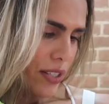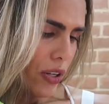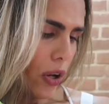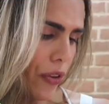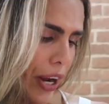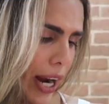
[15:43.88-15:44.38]
It's
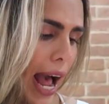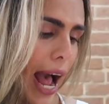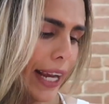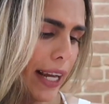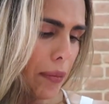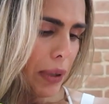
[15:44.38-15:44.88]
called the
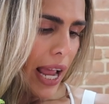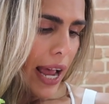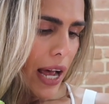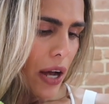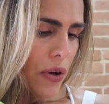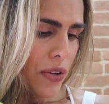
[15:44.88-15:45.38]
Kaya
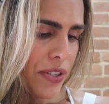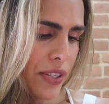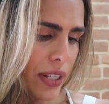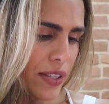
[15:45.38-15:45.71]
blouse.